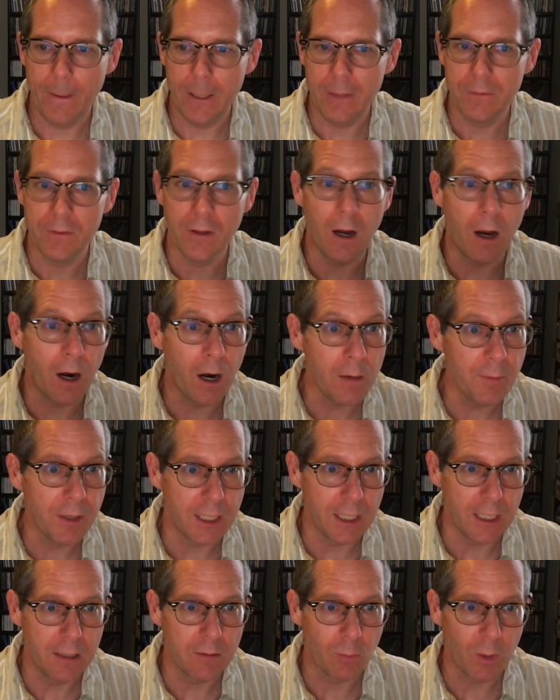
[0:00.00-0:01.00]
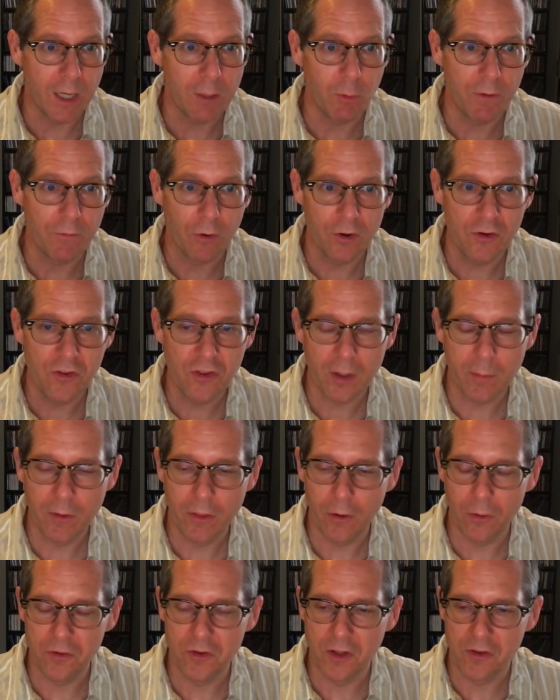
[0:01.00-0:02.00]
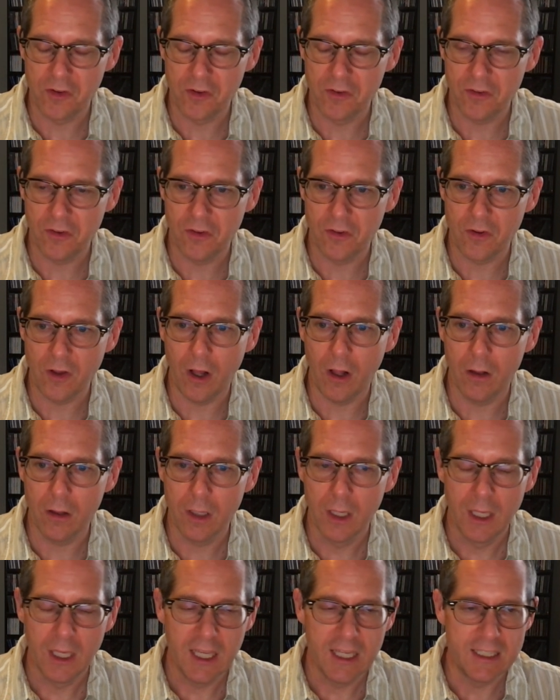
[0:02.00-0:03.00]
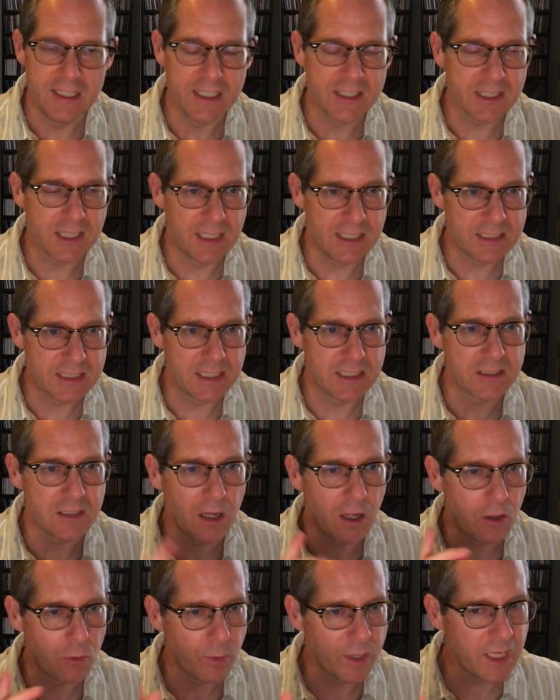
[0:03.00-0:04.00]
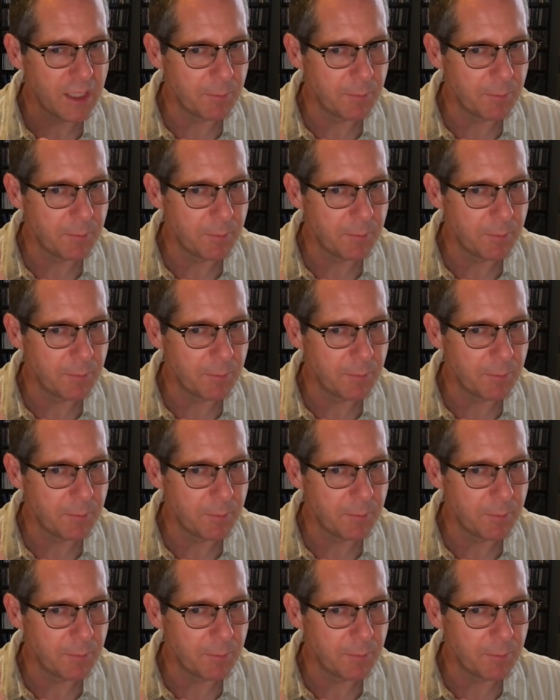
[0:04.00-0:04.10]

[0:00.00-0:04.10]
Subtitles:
harmony, right? We've heard some of those dissonances already,